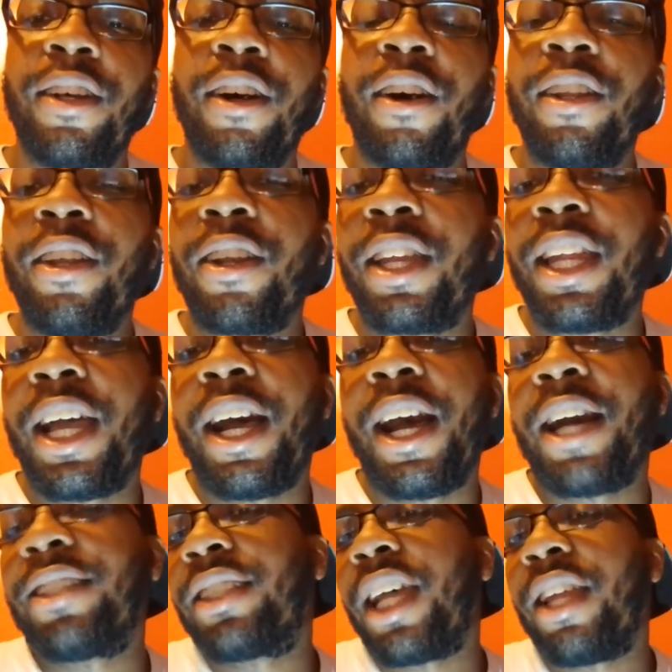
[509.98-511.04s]
looking at
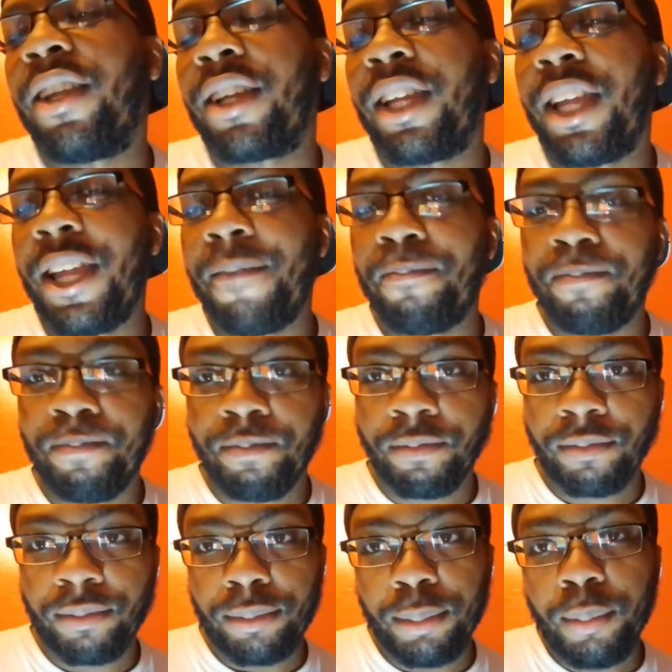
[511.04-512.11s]
outside looking in.
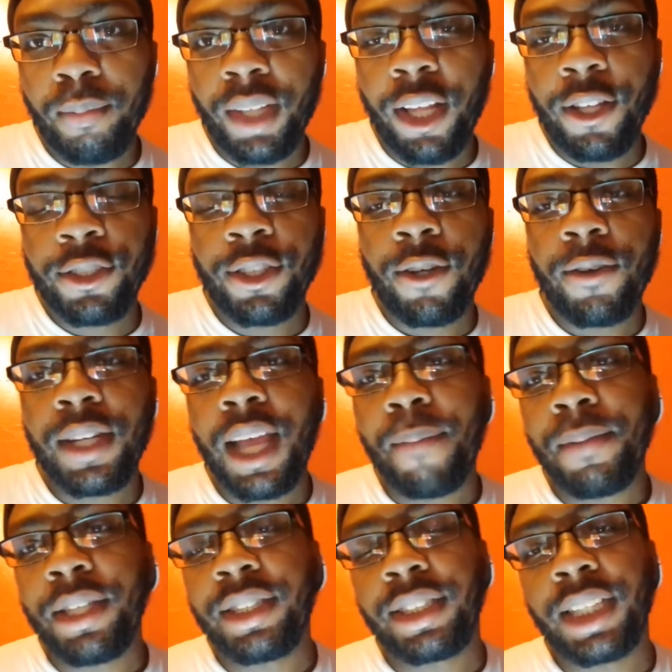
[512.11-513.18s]
So with that
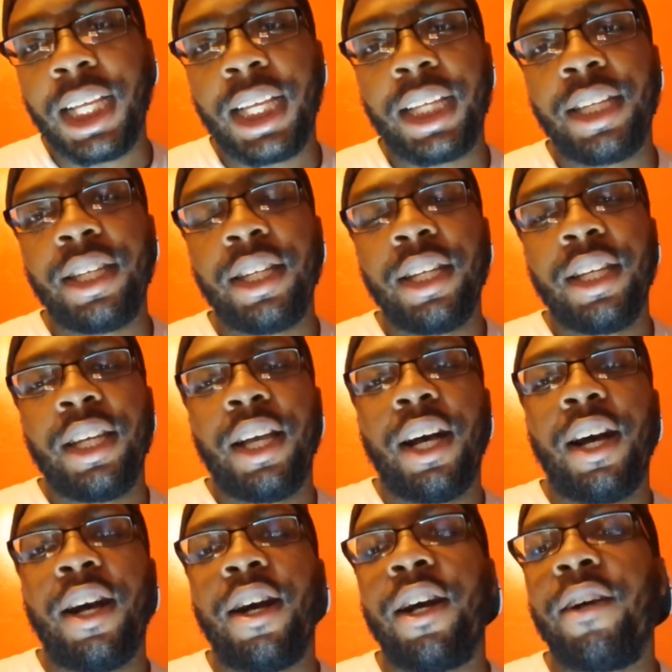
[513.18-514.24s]
being said,
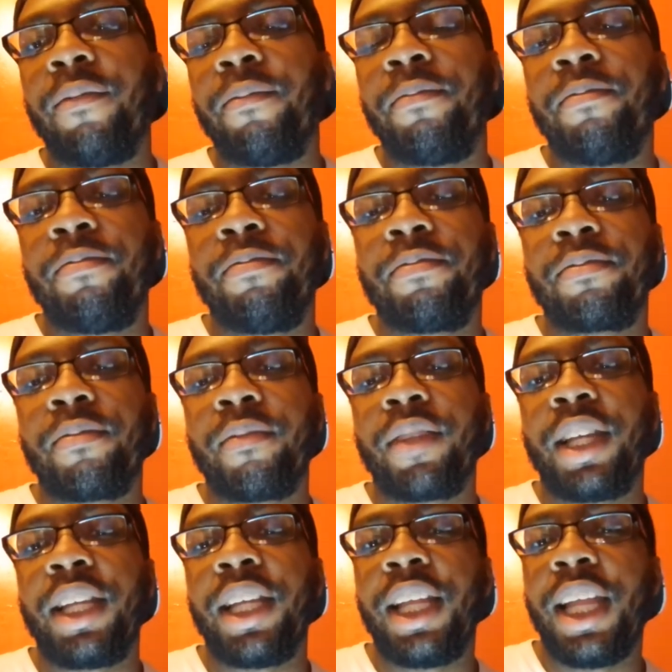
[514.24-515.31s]
um,
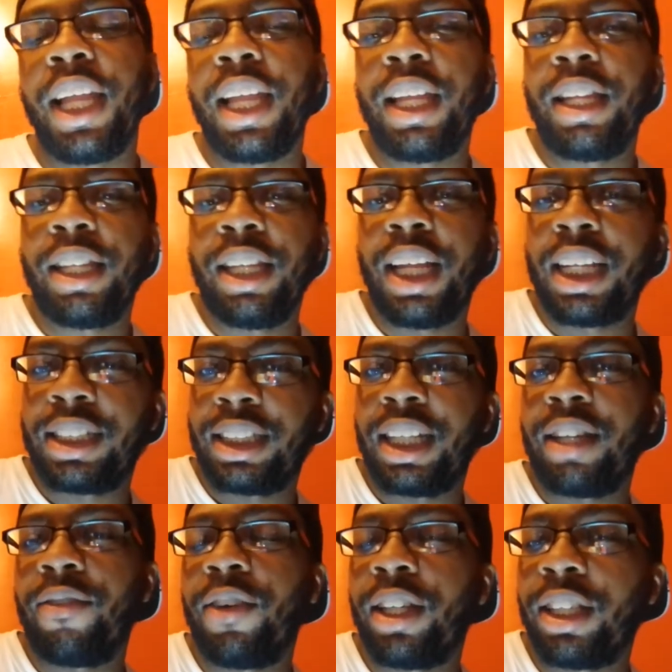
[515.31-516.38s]
like I
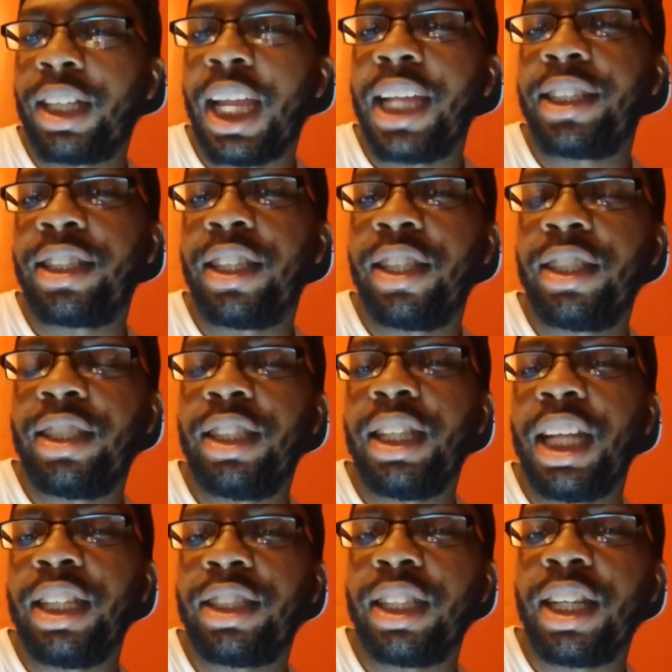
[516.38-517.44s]
said, with Casey
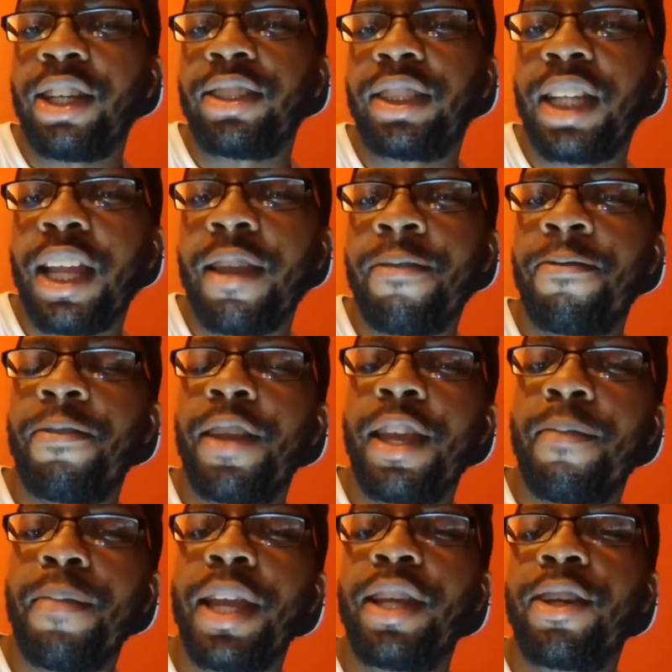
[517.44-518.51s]
and Janelle safe,
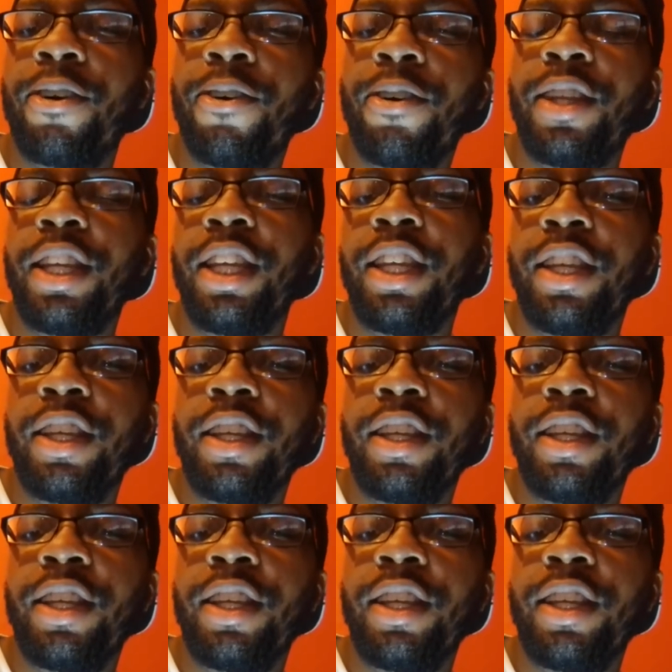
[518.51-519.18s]
and make Cody